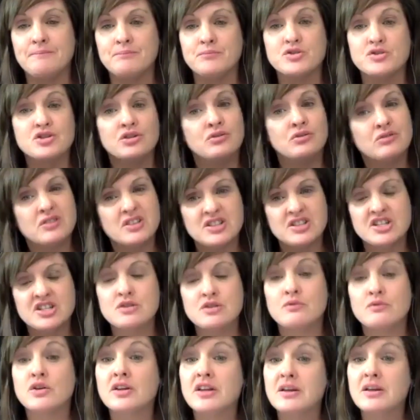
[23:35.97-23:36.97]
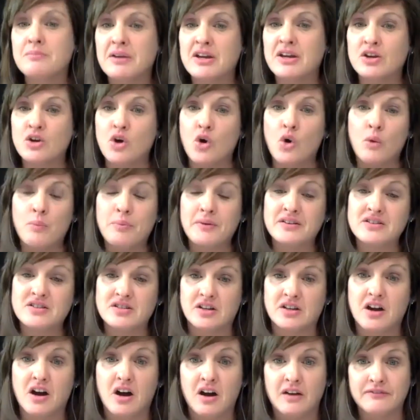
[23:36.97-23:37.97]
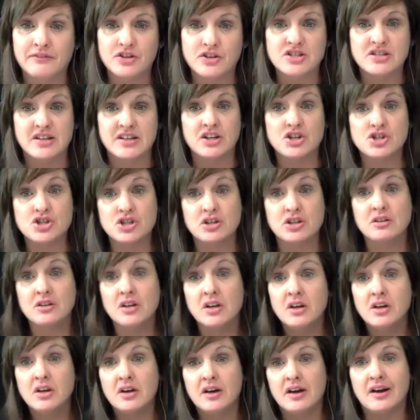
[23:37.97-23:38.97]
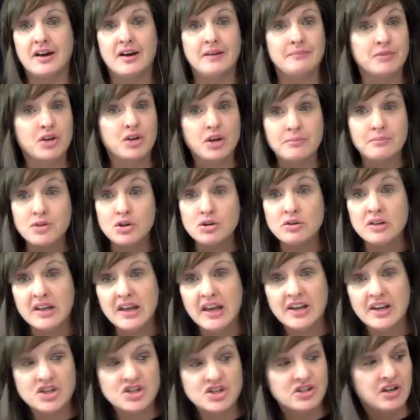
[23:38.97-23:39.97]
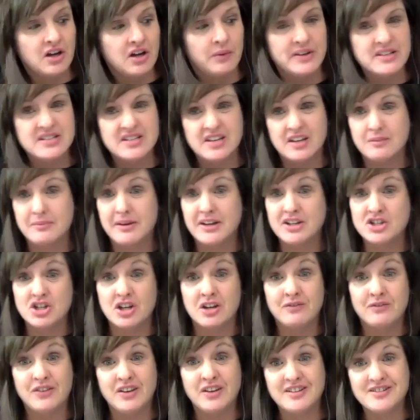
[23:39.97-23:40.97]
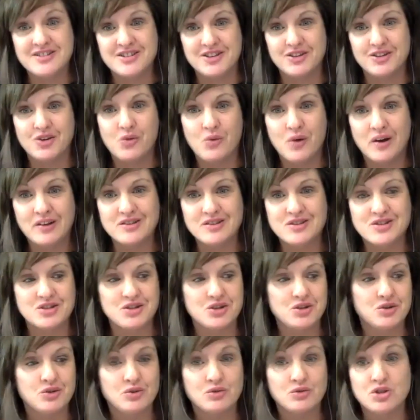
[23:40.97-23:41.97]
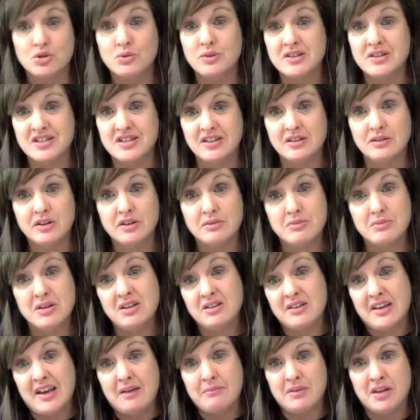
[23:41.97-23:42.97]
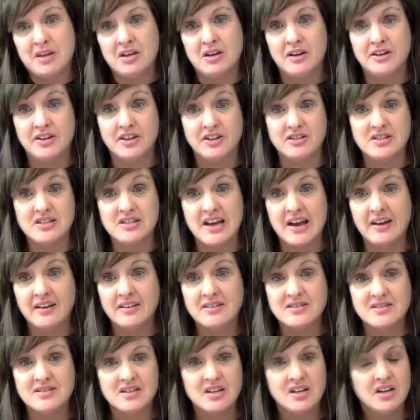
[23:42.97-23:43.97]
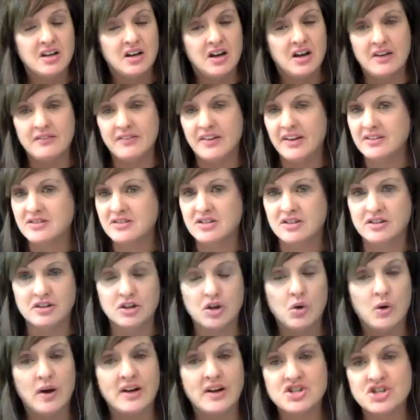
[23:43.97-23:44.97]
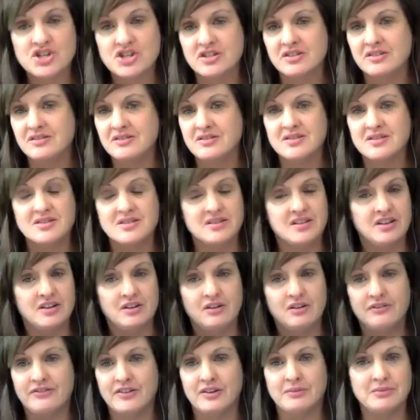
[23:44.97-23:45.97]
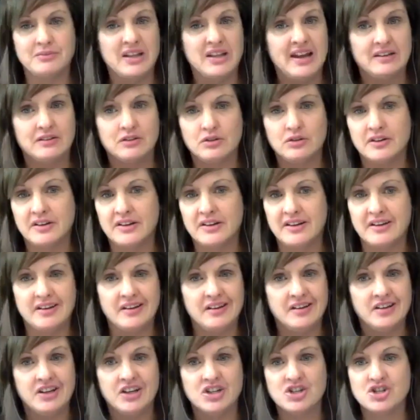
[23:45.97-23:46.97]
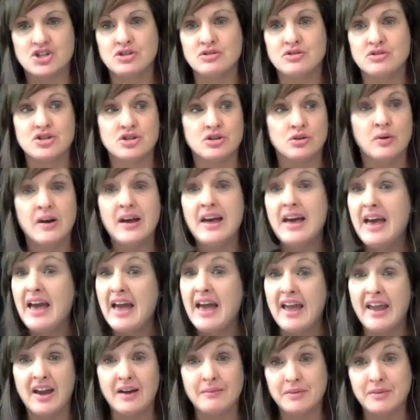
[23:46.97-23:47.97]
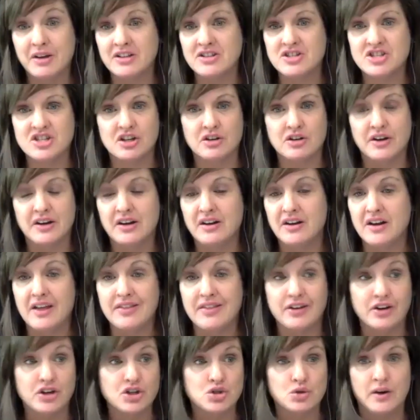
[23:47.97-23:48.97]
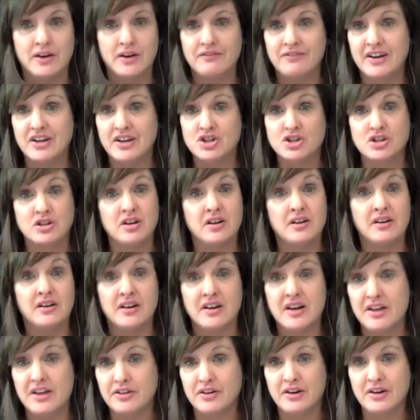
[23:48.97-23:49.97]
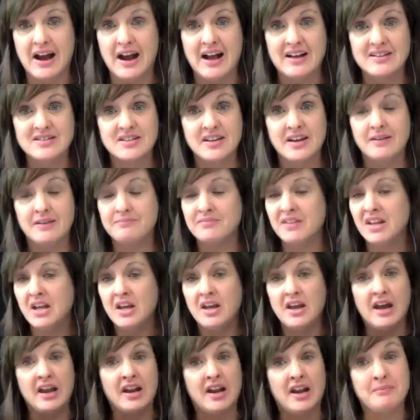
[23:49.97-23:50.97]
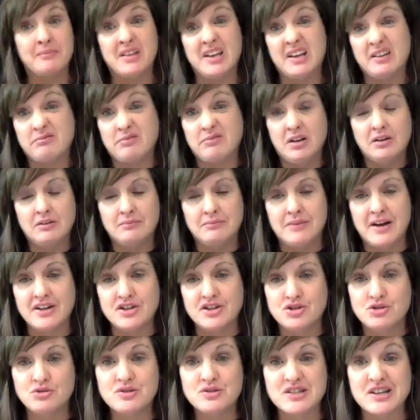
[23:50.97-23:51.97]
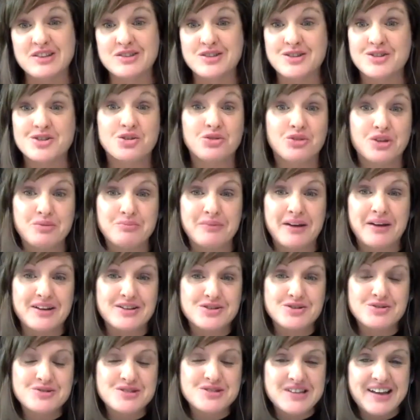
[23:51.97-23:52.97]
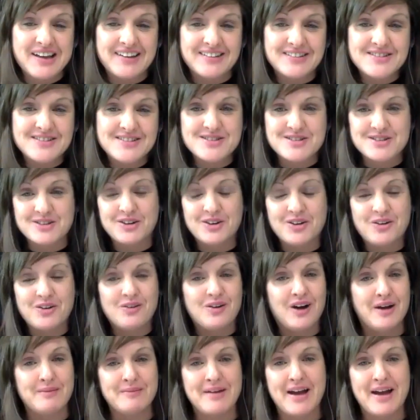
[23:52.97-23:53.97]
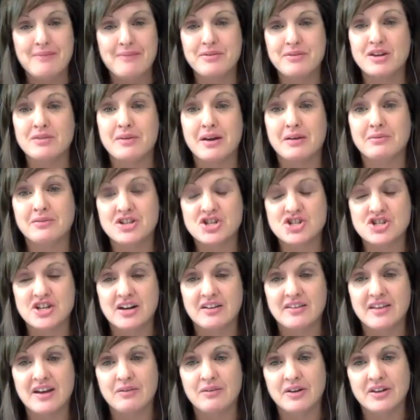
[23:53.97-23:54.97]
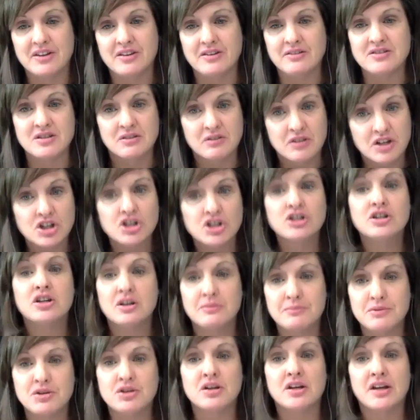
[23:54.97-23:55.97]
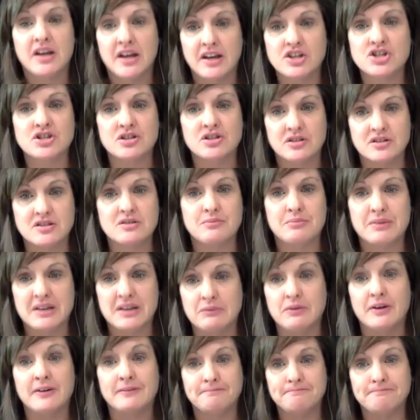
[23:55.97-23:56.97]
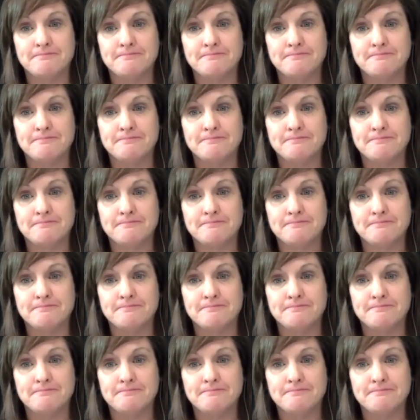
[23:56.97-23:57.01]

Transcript: So just really being open to conversation, communication. I always say to my JVs, you know, once you do a deal with me, get me on your text. I've answered questions, you know, from landlord issues to, hey, I'm considering another joint venture, another asset. And I'm like, well, my 2 cents is only my 2 cents. So I'm happy to be able to share that with you. So good communication is a big one.